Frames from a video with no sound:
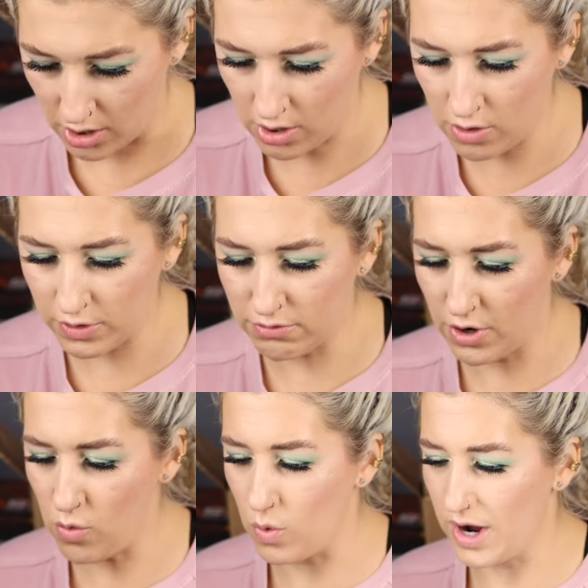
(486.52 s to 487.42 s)
Oh, you
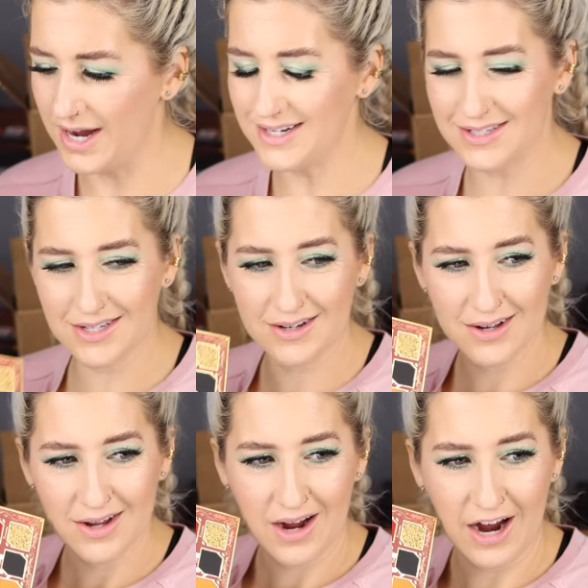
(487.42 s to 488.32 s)
know what?
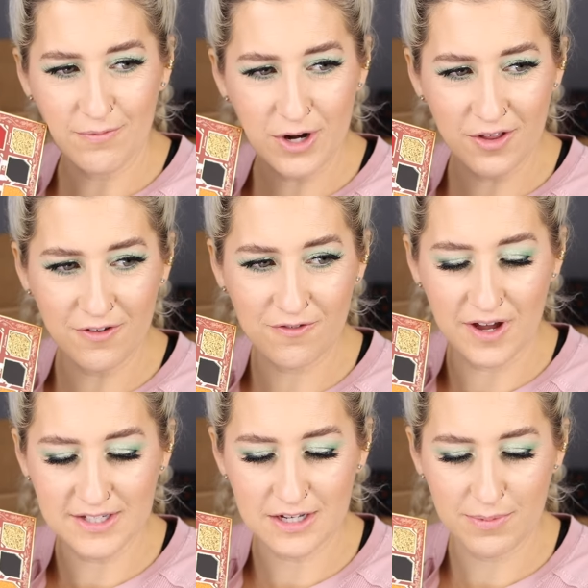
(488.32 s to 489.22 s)
I've been on the
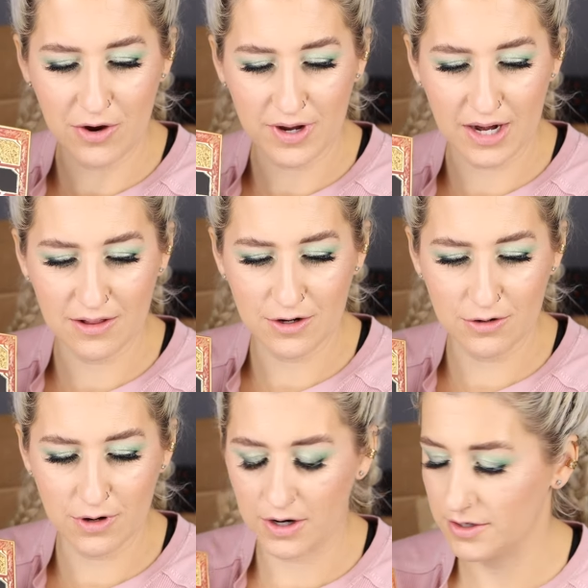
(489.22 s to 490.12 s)
fence about getting the
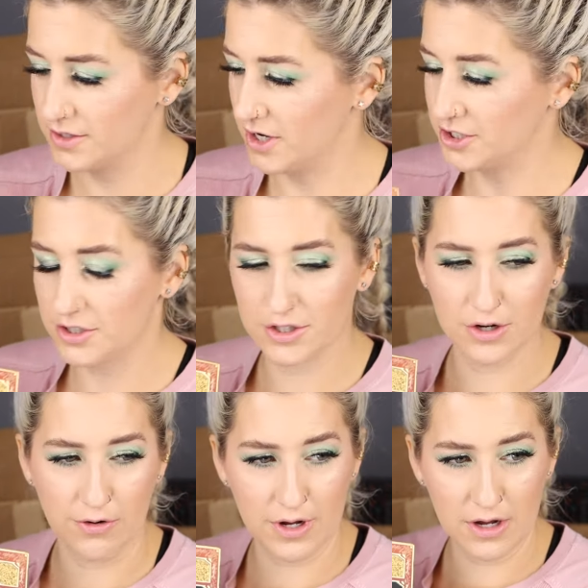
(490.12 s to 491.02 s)
new Natasha
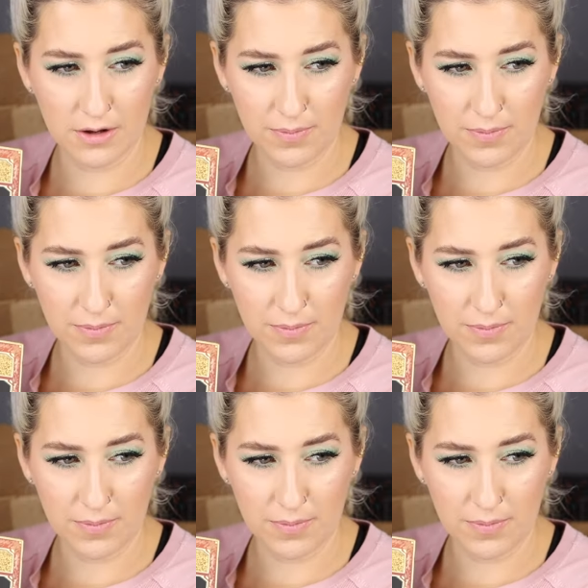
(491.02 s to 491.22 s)
Denona